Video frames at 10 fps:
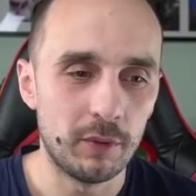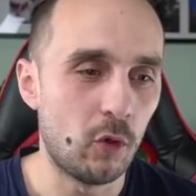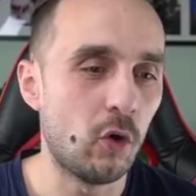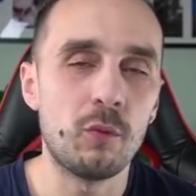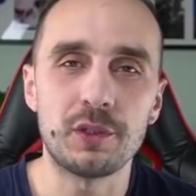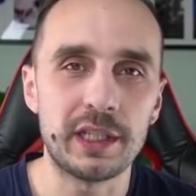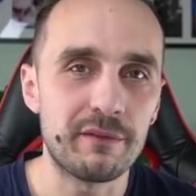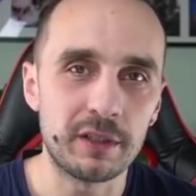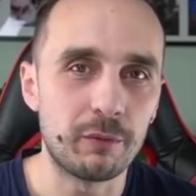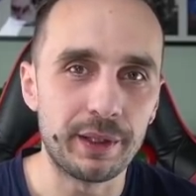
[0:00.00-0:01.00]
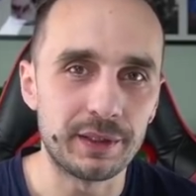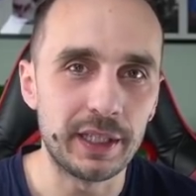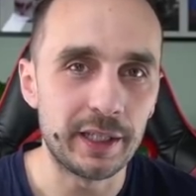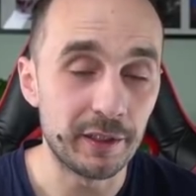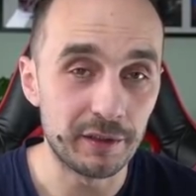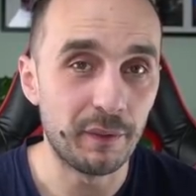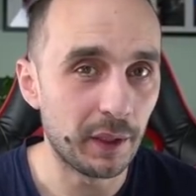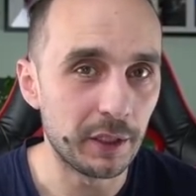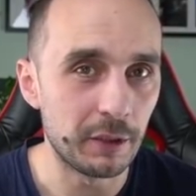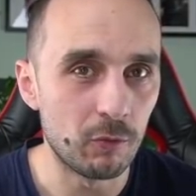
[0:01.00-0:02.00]
almost every quest there is
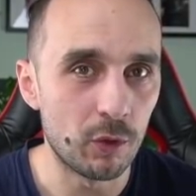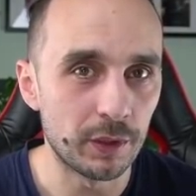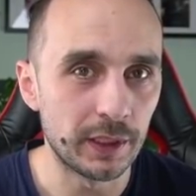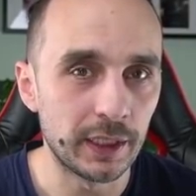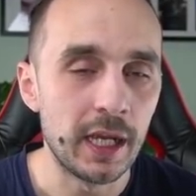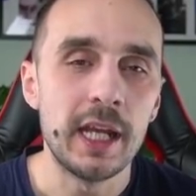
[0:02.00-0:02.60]
very rewarding.